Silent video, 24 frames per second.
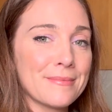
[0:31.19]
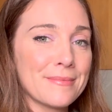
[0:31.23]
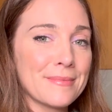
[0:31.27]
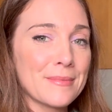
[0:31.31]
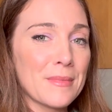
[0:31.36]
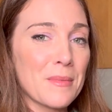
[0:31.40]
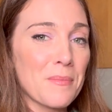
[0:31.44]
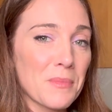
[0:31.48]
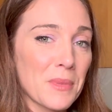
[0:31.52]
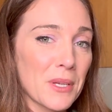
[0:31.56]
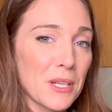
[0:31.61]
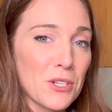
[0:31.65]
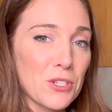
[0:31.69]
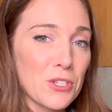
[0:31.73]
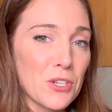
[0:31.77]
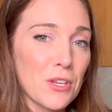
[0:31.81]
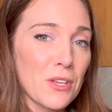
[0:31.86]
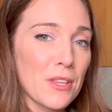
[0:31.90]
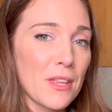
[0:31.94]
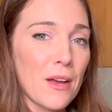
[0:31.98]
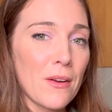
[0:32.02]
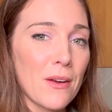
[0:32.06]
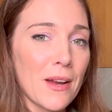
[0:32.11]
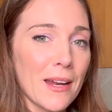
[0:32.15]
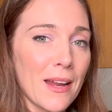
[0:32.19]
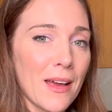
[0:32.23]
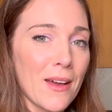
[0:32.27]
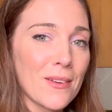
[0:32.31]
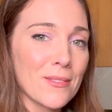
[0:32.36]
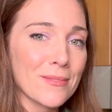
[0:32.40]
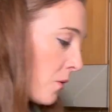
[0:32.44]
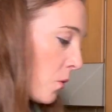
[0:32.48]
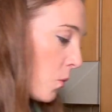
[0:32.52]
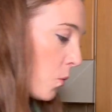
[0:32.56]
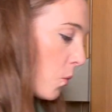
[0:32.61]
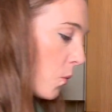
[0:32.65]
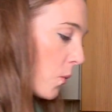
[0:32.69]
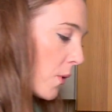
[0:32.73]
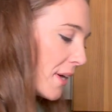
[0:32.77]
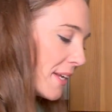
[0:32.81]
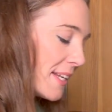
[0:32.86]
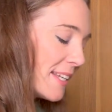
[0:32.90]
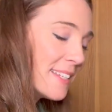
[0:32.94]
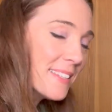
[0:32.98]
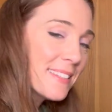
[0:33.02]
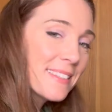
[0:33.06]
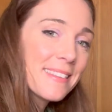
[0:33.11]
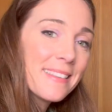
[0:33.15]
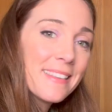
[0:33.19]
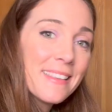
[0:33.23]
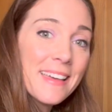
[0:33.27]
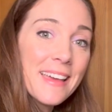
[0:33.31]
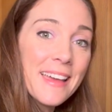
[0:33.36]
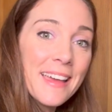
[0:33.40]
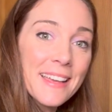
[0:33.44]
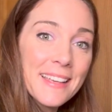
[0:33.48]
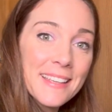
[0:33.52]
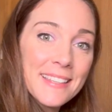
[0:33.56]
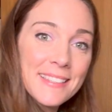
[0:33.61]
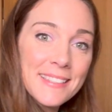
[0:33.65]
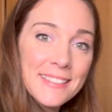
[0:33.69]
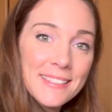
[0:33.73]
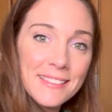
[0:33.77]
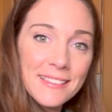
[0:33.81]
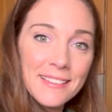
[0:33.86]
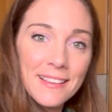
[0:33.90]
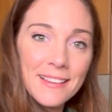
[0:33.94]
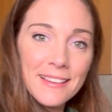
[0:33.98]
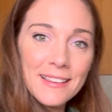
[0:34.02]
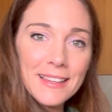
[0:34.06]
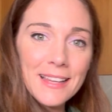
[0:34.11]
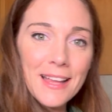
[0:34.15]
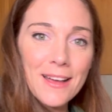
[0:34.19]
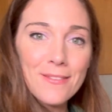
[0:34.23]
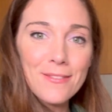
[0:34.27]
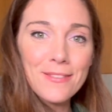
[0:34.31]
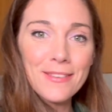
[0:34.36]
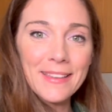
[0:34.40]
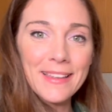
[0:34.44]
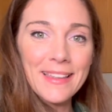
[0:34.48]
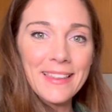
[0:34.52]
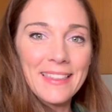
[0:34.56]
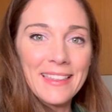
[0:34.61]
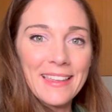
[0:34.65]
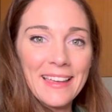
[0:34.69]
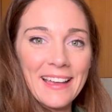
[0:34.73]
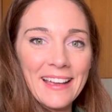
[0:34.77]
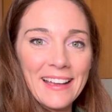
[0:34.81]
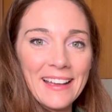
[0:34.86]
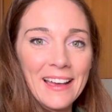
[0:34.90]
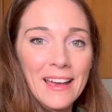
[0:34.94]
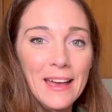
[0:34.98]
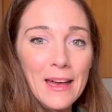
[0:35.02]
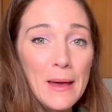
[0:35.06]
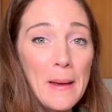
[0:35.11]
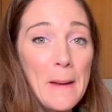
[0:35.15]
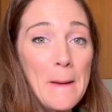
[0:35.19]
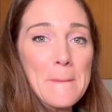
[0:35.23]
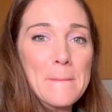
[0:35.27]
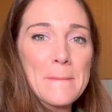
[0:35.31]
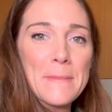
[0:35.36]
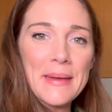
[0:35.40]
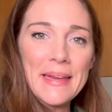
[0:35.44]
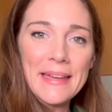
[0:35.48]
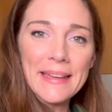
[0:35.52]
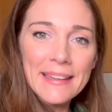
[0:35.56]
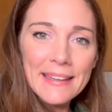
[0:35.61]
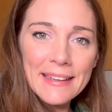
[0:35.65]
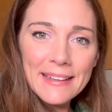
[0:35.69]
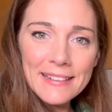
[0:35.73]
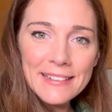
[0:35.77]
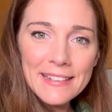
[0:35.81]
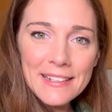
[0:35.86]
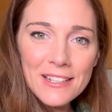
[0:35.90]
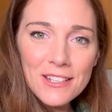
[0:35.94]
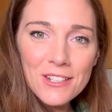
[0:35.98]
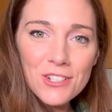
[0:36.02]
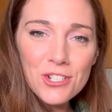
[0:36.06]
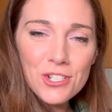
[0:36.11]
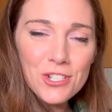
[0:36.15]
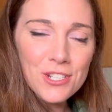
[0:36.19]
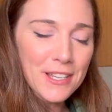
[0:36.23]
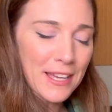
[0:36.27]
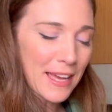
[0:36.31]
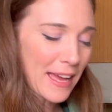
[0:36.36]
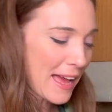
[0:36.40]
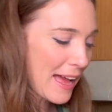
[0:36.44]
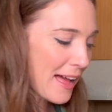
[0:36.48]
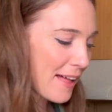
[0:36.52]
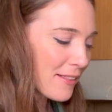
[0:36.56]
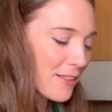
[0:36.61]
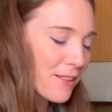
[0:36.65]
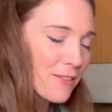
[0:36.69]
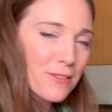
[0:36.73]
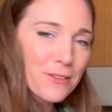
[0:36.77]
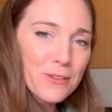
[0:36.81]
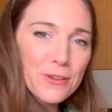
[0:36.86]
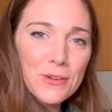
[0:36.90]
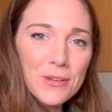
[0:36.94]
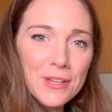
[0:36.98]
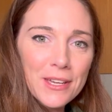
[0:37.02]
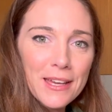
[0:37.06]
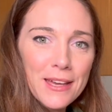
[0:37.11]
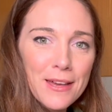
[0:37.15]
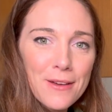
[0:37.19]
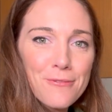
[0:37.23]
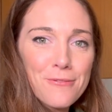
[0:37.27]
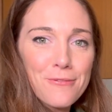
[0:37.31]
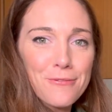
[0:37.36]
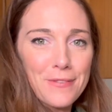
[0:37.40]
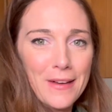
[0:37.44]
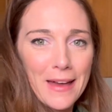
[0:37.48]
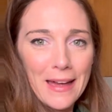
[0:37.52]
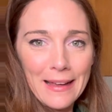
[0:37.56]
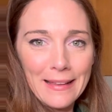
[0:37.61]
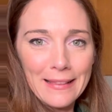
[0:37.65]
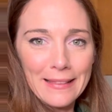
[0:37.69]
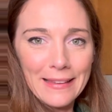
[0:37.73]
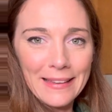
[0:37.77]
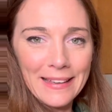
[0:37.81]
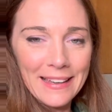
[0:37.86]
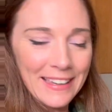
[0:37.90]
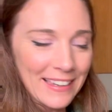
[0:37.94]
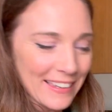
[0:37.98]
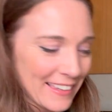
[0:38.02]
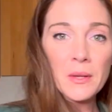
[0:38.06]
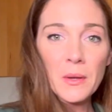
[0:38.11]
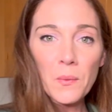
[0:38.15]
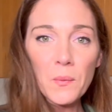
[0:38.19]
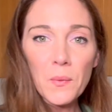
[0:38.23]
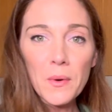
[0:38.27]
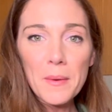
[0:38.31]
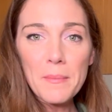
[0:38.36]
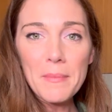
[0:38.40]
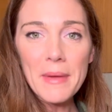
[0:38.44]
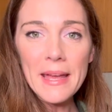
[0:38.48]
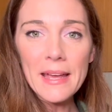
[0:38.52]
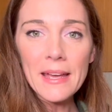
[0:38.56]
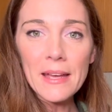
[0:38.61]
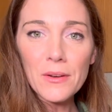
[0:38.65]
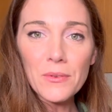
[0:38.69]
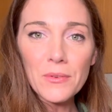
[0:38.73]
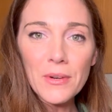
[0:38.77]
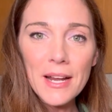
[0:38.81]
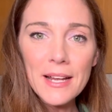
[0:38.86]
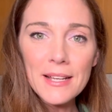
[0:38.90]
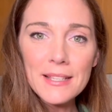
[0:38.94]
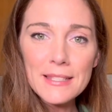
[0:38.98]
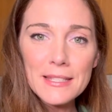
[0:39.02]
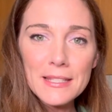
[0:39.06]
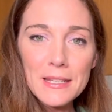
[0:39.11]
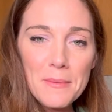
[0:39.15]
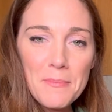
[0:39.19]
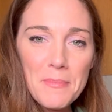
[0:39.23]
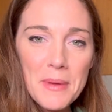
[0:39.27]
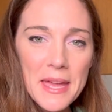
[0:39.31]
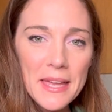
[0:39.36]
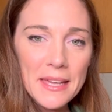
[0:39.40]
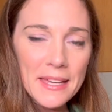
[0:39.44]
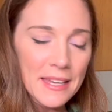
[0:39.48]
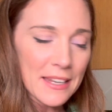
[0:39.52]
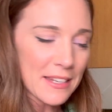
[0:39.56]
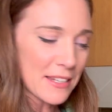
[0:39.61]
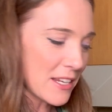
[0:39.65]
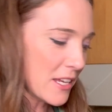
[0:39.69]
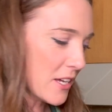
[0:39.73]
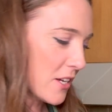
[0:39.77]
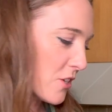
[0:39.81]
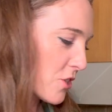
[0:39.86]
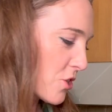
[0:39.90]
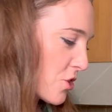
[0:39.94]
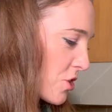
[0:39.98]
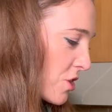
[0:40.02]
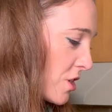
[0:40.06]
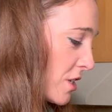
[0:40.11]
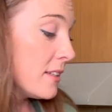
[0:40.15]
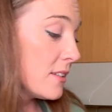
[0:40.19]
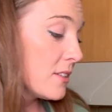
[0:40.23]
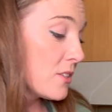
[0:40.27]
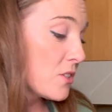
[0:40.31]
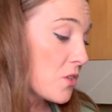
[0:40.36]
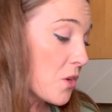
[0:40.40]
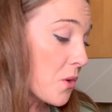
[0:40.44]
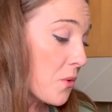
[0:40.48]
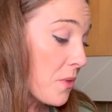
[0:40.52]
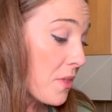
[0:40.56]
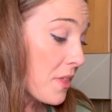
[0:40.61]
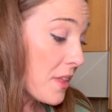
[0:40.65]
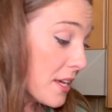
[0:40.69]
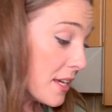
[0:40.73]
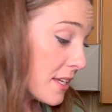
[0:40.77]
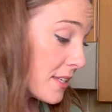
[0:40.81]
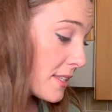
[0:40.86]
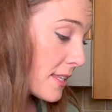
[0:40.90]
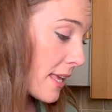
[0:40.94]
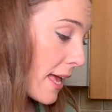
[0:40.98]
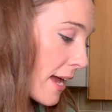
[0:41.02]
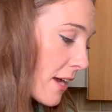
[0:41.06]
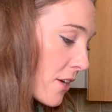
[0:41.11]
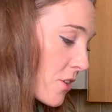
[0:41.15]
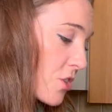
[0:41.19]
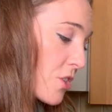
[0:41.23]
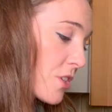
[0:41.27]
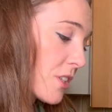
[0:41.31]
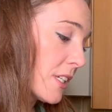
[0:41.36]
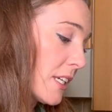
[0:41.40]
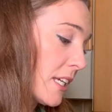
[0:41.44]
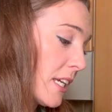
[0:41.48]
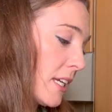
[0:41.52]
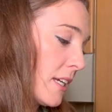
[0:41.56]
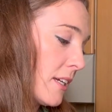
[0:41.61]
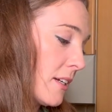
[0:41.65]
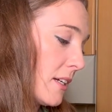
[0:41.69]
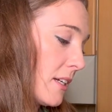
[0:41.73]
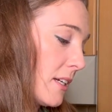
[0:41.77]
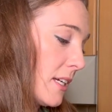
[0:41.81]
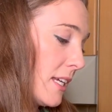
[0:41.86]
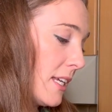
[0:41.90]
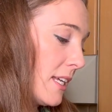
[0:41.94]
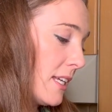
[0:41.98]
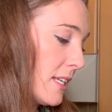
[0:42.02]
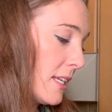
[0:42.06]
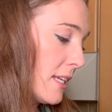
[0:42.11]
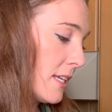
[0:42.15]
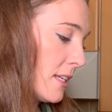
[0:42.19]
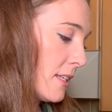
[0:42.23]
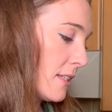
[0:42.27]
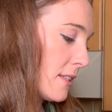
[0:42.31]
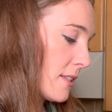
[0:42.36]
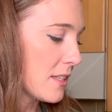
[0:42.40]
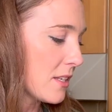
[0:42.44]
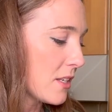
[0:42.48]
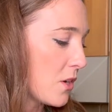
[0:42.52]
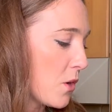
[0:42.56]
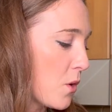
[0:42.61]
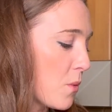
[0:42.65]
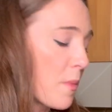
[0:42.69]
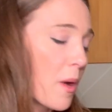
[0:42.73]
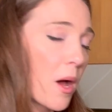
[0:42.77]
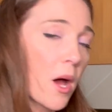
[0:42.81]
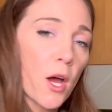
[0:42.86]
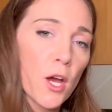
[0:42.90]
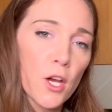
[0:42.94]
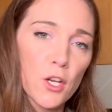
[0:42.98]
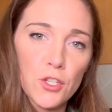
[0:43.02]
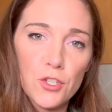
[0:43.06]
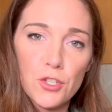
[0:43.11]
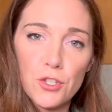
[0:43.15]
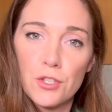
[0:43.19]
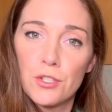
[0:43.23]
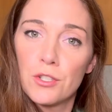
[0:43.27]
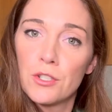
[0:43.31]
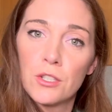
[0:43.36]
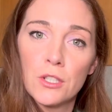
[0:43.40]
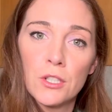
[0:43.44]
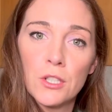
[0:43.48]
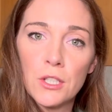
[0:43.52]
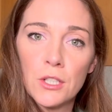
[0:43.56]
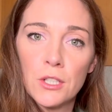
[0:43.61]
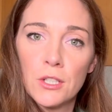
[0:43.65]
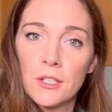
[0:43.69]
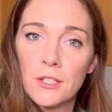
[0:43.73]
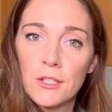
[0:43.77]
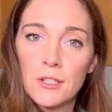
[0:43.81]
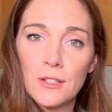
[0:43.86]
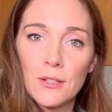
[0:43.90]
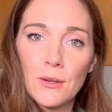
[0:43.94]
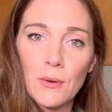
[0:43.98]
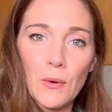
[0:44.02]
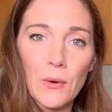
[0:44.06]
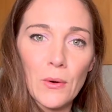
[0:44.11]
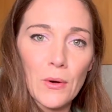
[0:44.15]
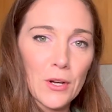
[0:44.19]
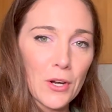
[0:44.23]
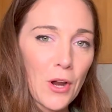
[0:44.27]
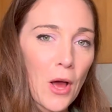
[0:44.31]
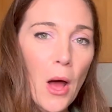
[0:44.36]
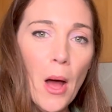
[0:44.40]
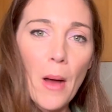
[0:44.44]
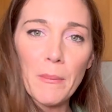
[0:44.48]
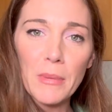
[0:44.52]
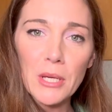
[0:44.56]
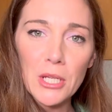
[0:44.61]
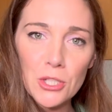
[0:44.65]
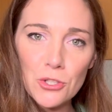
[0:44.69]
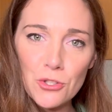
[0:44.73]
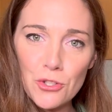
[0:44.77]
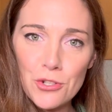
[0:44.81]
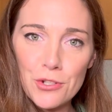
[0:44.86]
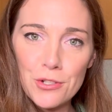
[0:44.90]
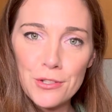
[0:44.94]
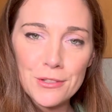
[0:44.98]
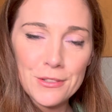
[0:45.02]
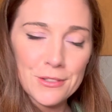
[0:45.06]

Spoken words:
I'm gonna show you that right now. What is this lovely thing? A baking dish? Hallelujah, finally. We're making rice in a baking dish. So this actually is an homage or an homage